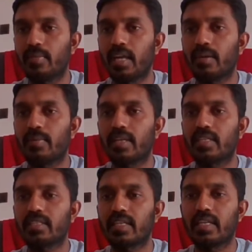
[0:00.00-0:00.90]
Black
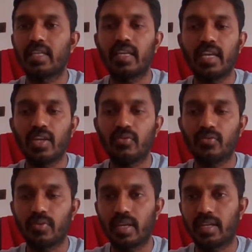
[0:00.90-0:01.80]
plays king
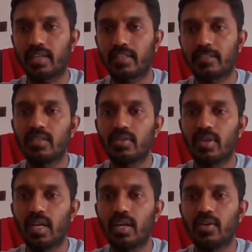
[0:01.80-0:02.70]
f8. You
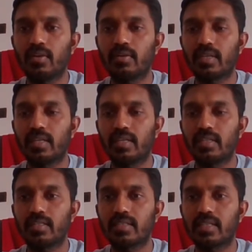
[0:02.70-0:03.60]
have king
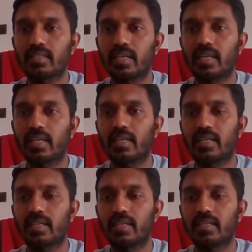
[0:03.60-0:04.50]
e6, again
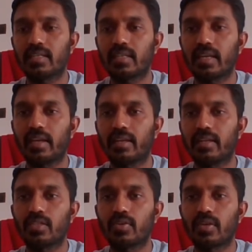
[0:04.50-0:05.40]
king g8.
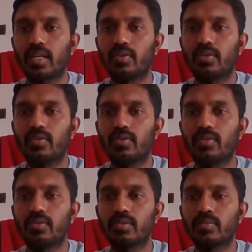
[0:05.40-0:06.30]
You cannot go
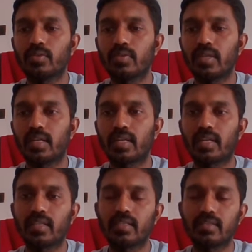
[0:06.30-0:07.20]
this move,
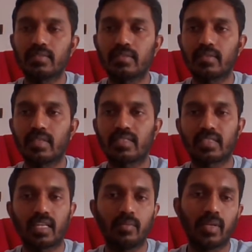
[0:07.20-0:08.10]
again
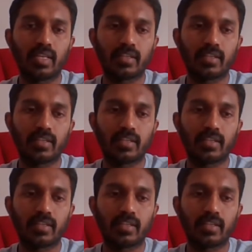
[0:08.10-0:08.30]
stalemate.